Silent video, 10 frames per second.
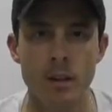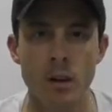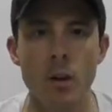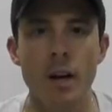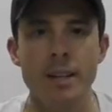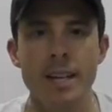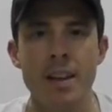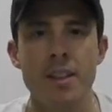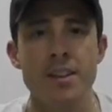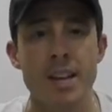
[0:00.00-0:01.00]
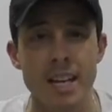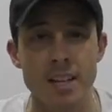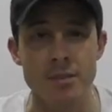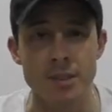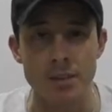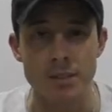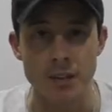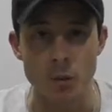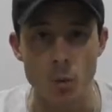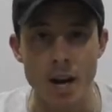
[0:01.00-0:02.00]
Alright, now the negative stuff's
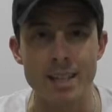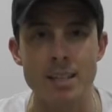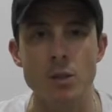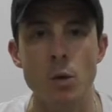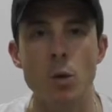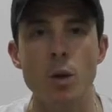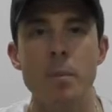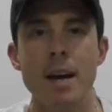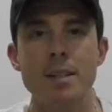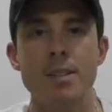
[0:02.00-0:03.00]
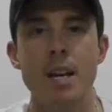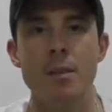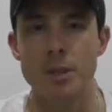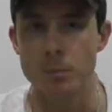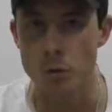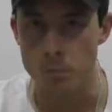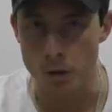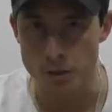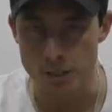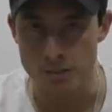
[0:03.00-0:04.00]
out the way, let's talk about stuff that's more
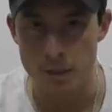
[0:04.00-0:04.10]
positive,